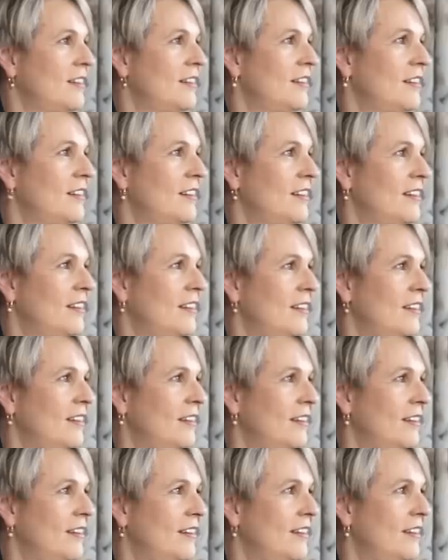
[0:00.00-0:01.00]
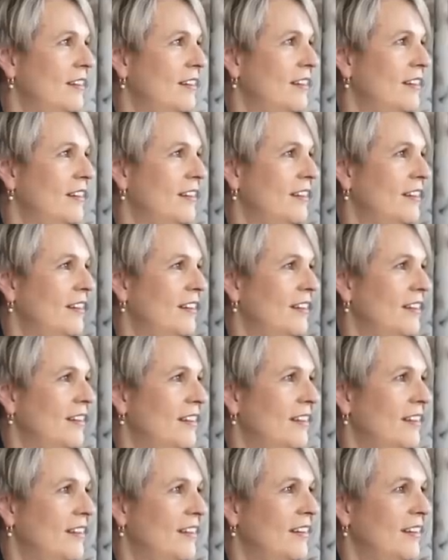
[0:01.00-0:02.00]

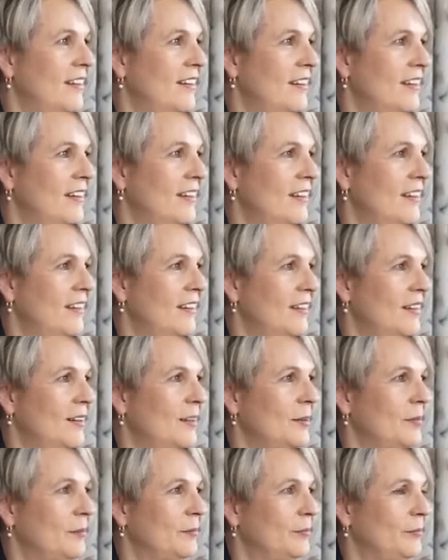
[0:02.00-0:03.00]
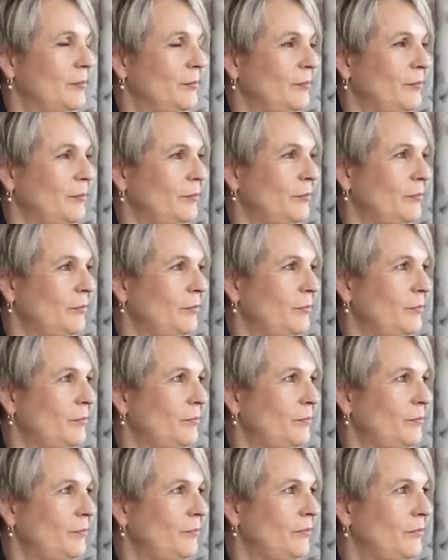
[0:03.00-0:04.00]

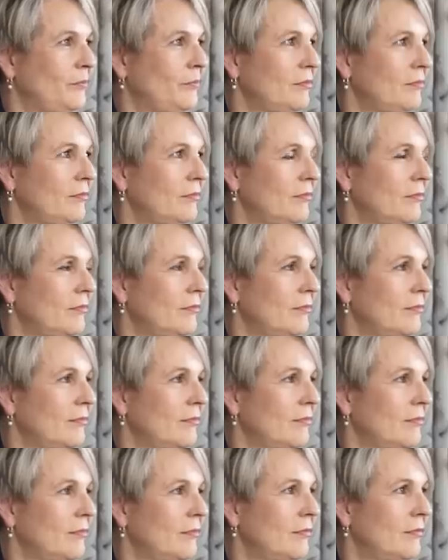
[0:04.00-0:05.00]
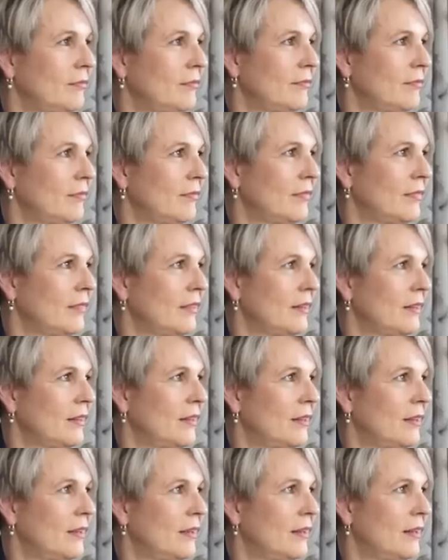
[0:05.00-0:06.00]

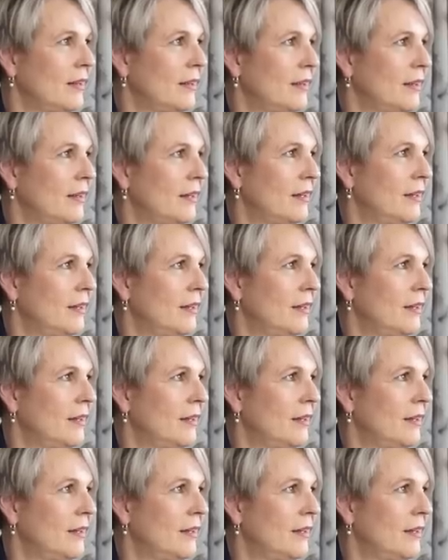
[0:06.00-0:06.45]
The person shown says nothing.